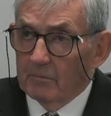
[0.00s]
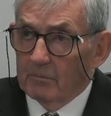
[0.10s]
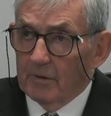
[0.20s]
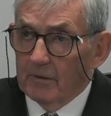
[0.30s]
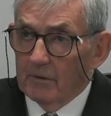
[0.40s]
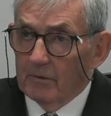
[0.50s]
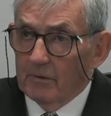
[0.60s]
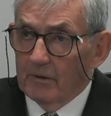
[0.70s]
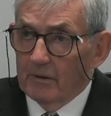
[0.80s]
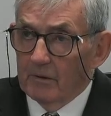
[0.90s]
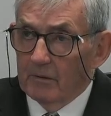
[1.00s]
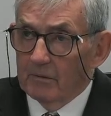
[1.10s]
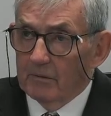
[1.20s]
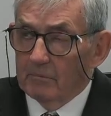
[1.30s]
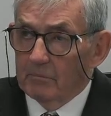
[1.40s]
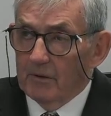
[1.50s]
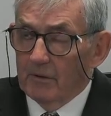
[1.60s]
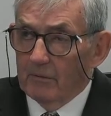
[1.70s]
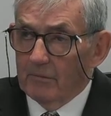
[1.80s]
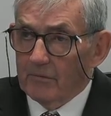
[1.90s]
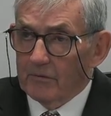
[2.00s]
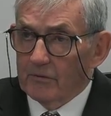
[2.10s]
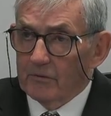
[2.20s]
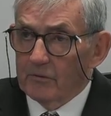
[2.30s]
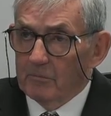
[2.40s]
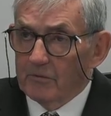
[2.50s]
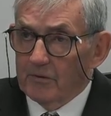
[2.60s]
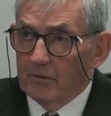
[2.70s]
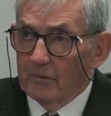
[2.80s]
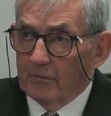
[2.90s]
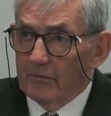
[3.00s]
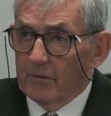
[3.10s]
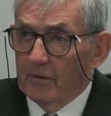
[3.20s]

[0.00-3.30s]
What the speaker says: but the officers themselves